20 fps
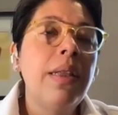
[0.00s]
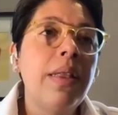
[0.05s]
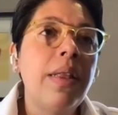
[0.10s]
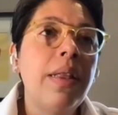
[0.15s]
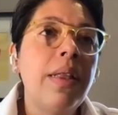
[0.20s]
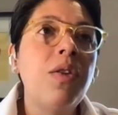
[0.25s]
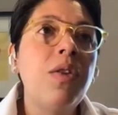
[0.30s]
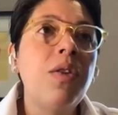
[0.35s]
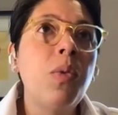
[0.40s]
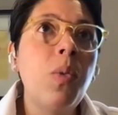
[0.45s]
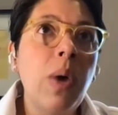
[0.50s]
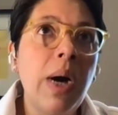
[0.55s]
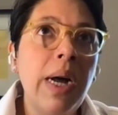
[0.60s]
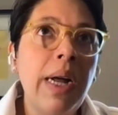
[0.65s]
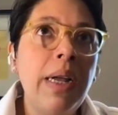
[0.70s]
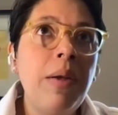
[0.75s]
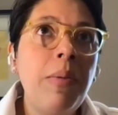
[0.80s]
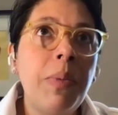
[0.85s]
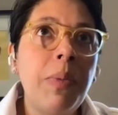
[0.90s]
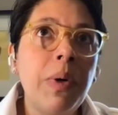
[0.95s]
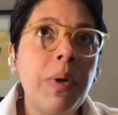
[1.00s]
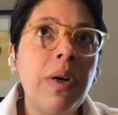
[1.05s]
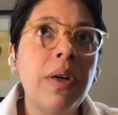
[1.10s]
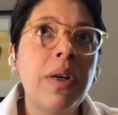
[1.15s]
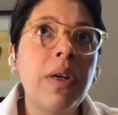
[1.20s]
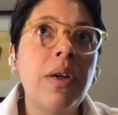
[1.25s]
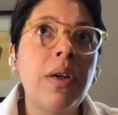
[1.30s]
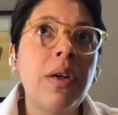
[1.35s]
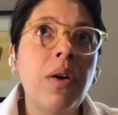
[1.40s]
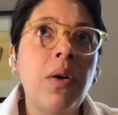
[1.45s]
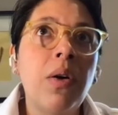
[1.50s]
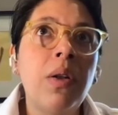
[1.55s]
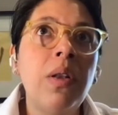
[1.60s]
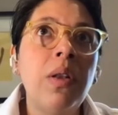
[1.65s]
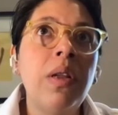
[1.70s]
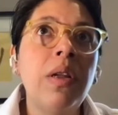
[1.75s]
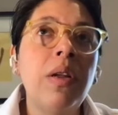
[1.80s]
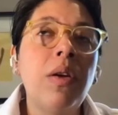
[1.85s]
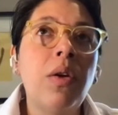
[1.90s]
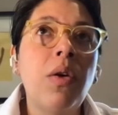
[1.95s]
There's one book
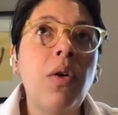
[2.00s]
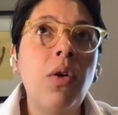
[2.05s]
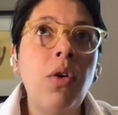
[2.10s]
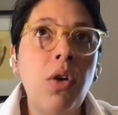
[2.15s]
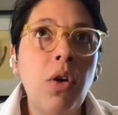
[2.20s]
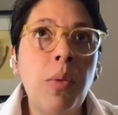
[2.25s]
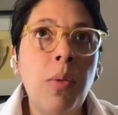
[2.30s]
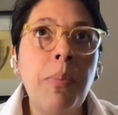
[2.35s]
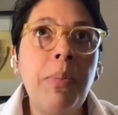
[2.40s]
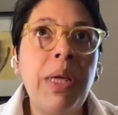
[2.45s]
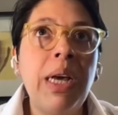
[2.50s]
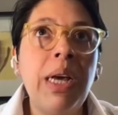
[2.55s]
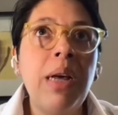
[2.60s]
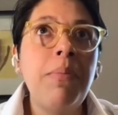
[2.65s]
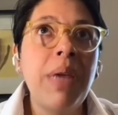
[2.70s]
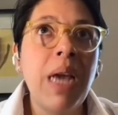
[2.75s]
called Colombia,